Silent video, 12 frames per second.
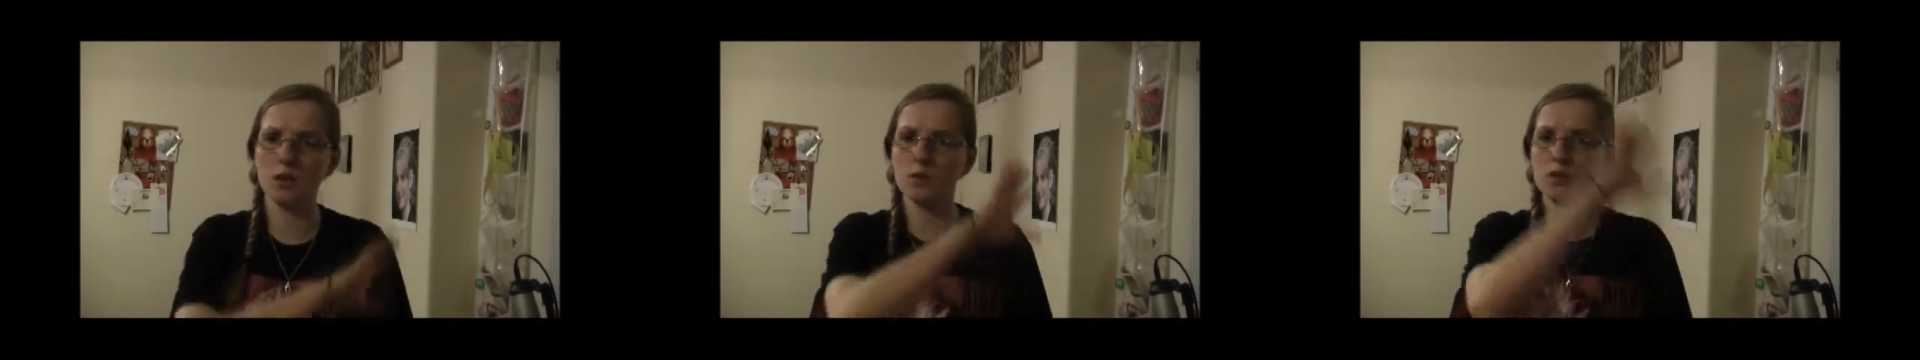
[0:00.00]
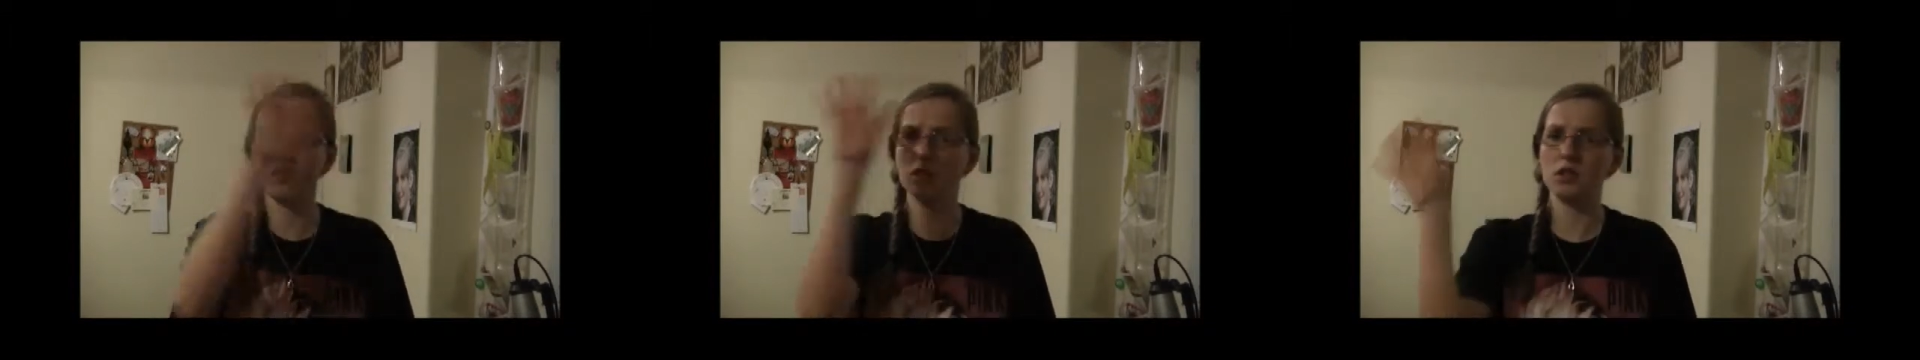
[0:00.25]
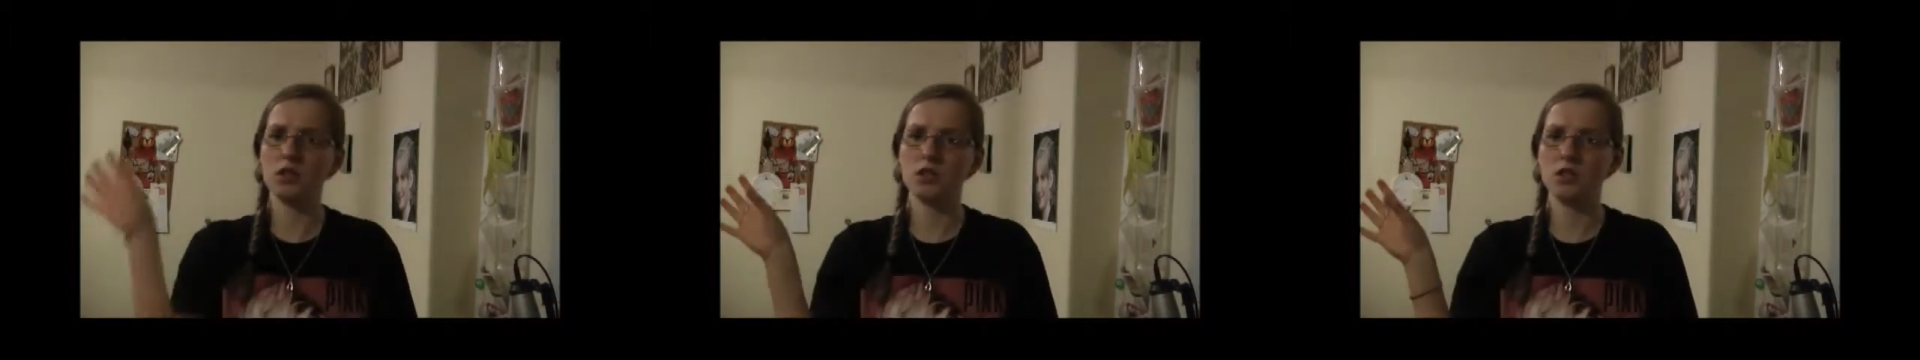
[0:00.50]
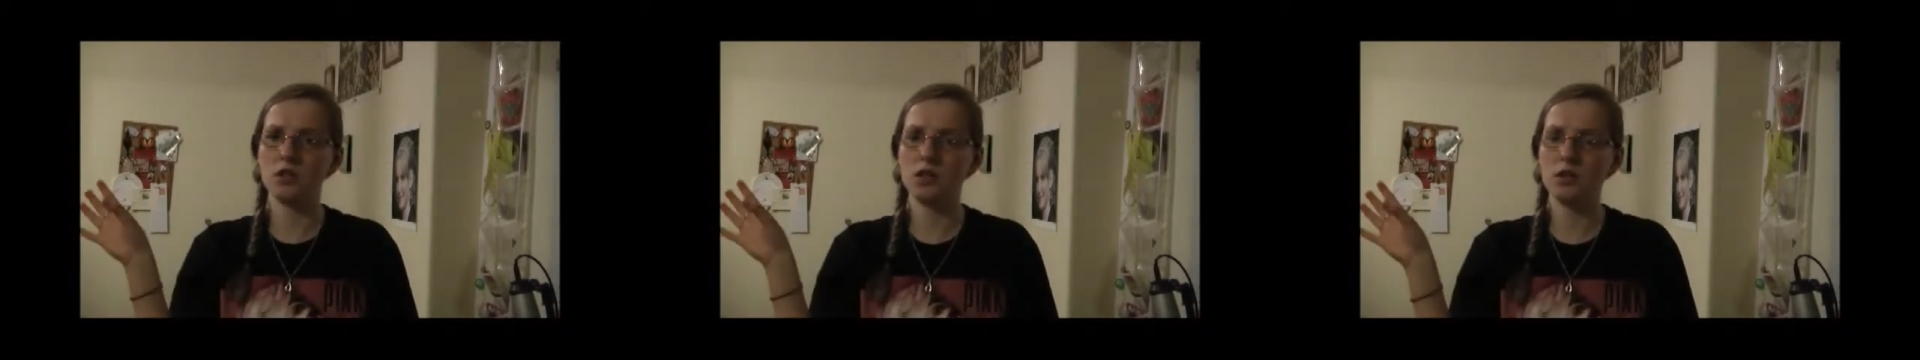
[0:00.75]
I will
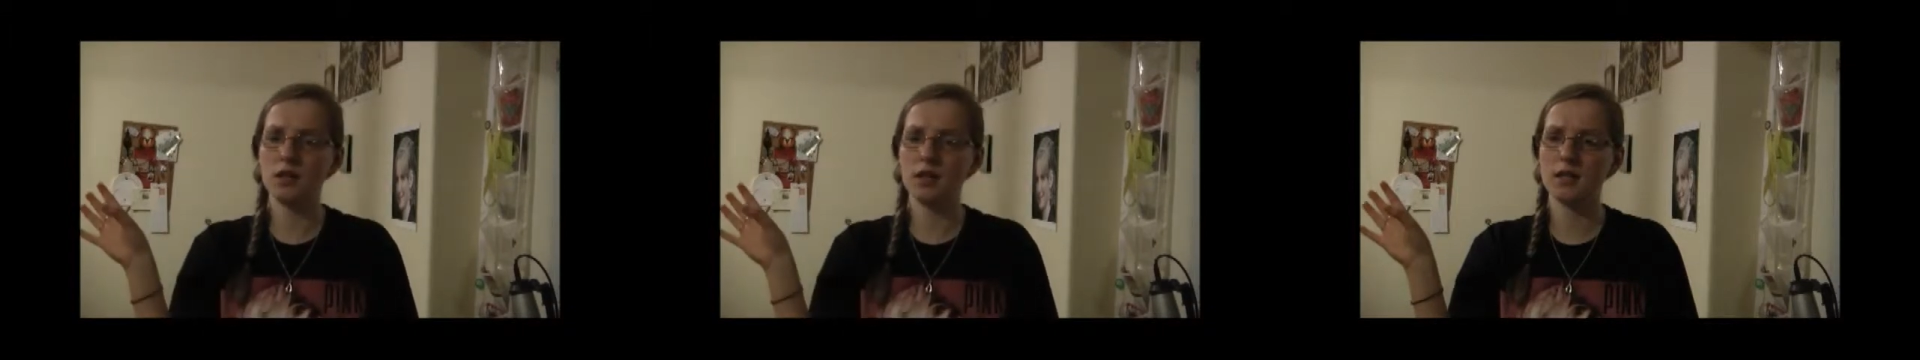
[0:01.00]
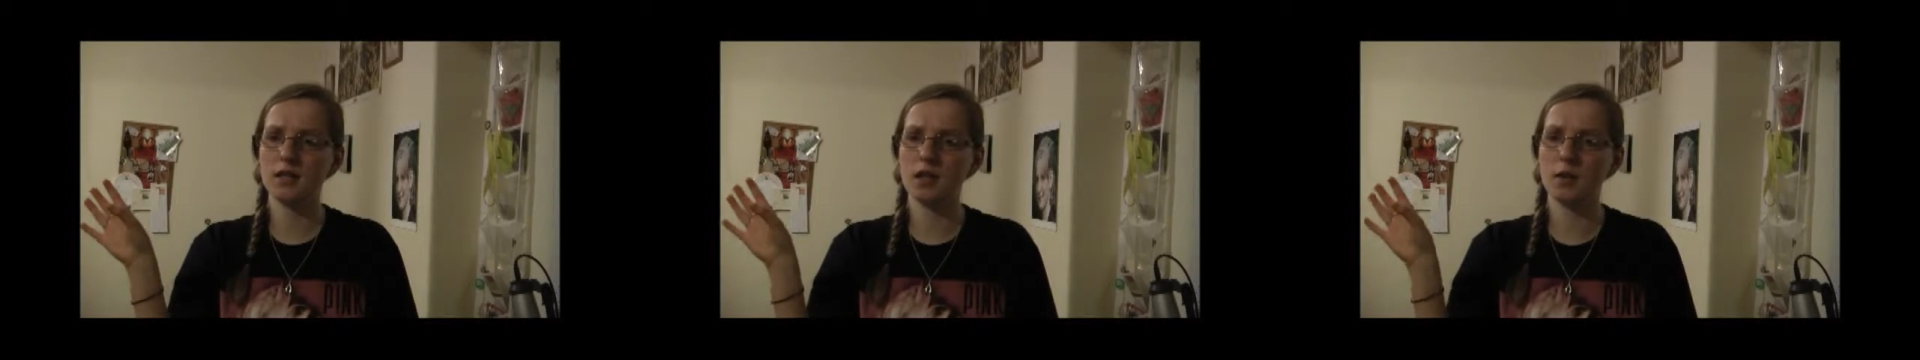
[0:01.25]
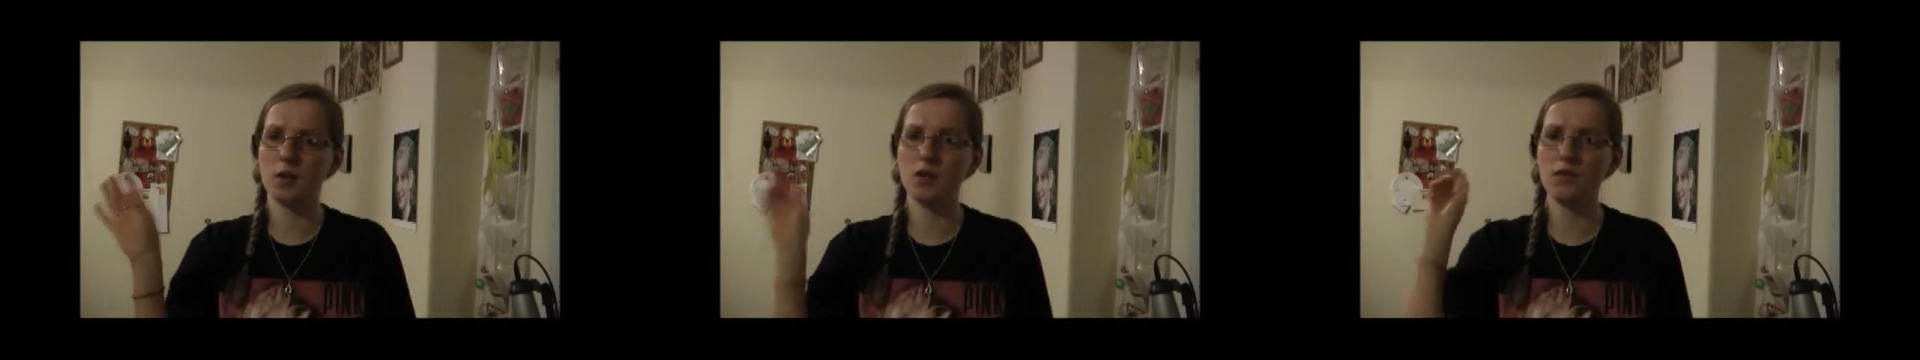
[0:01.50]
see you next time.